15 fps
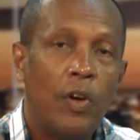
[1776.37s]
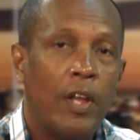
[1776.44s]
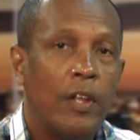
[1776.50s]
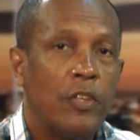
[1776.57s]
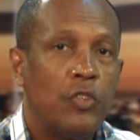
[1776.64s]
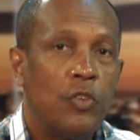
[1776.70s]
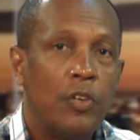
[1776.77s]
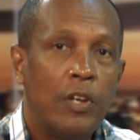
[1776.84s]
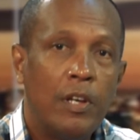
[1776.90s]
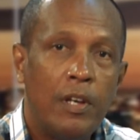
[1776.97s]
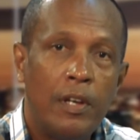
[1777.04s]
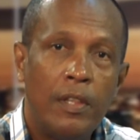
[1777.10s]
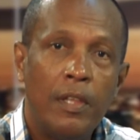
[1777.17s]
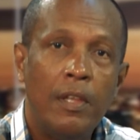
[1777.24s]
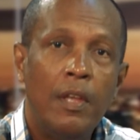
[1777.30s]
And as you
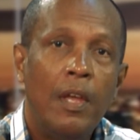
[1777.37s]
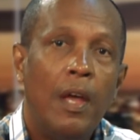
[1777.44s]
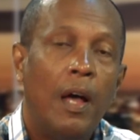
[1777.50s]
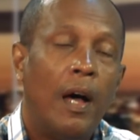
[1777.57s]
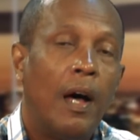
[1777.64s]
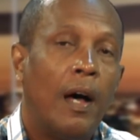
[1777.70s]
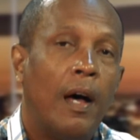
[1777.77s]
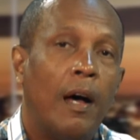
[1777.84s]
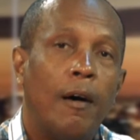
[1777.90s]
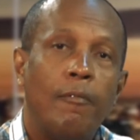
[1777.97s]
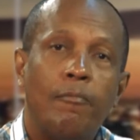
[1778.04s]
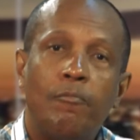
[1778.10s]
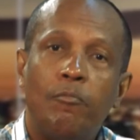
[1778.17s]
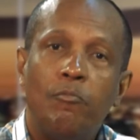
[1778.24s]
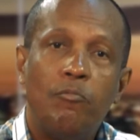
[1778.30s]
heard,
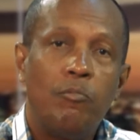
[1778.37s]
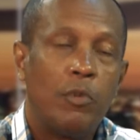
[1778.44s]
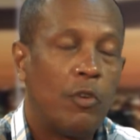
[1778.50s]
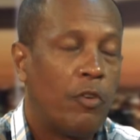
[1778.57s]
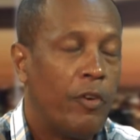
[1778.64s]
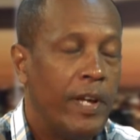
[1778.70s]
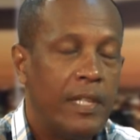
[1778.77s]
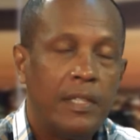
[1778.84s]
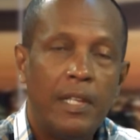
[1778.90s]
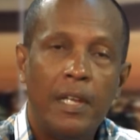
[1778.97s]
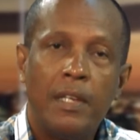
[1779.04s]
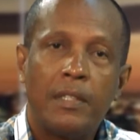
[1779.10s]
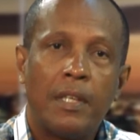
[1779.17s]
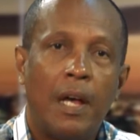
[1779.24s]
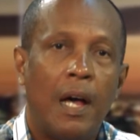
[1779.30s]
um, great
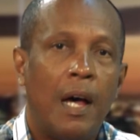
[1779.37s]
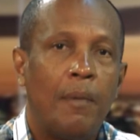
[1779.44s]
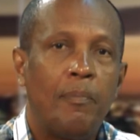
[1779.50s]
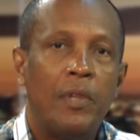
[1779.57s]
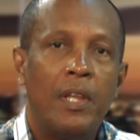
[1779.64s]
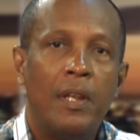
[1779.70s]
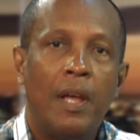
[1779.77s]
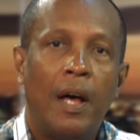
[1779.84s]
things are happening.